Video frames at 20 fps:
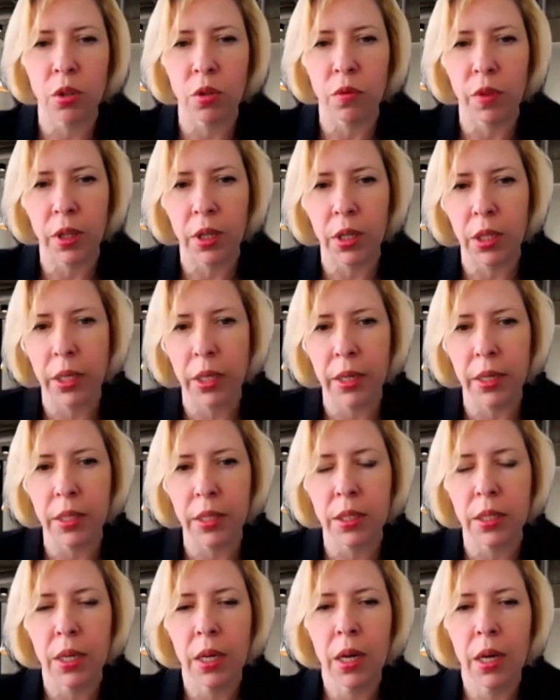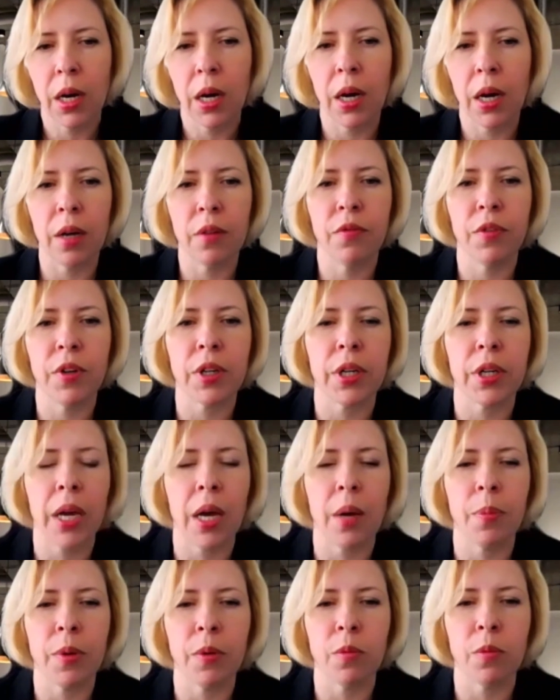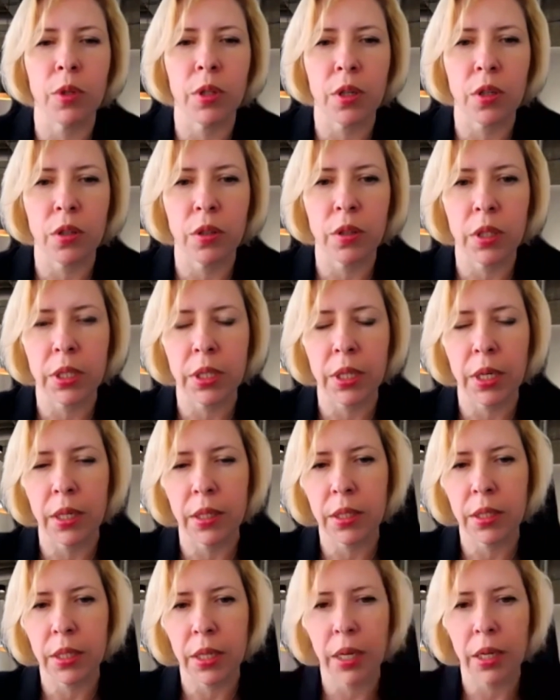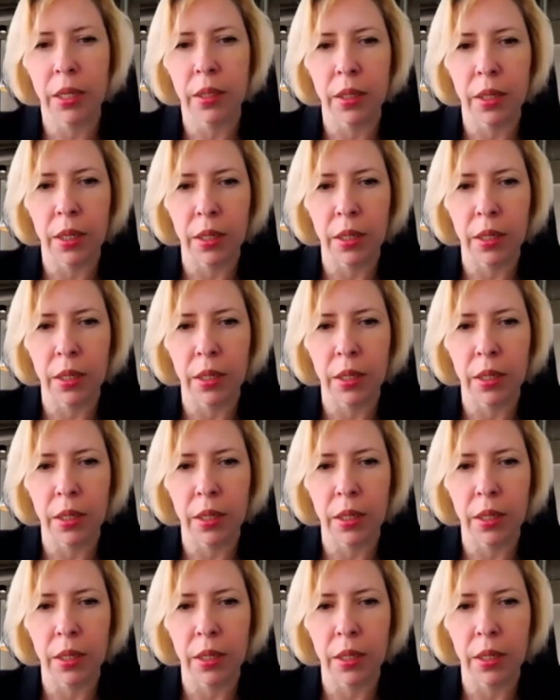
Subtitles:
of the clients are very happy with their results and